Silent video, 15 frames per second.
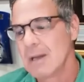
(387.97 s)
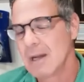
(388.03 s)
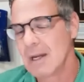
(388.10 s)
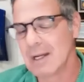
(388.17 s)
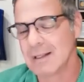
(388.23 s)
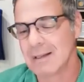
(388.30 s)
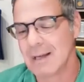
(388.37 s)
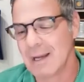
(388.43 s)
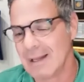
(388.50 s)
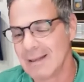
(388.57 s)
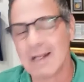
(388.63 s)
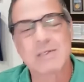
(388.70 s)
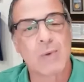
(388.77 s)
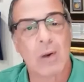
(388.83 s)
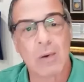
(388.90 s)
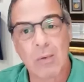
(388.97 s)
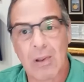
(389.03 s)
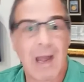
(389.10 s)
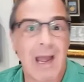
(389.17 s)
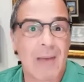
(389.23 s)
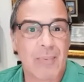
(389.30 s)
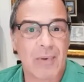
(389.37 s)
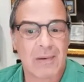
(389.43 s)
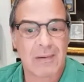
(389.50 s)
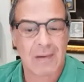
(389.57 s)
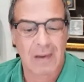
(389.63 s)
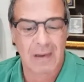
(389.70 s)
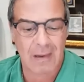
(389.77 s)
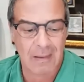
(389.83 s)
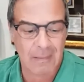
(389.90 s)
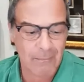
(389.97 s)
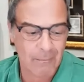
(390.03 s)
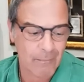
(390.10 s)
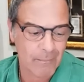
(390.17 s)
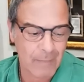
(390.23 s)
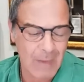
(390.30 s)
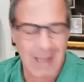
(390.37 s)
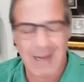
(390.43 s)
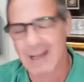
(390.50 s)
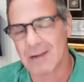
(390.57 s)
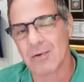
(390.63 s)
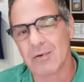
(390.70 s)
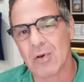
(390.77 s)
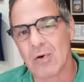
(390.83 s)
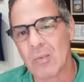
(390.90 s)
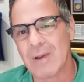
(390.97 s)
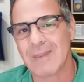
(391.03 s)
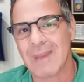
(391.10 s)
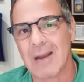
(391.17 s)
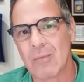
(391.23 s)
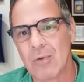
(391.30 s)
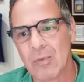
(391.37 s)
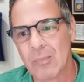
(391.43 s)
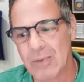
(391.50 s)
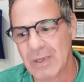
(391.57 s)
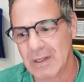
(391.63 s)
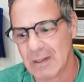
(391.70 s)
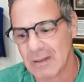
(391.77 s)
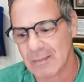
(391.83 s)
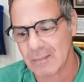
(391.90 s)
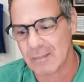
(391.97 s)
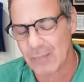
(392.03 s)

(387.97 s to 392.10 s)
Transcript: And that's what will happen. And I don't know when that will be,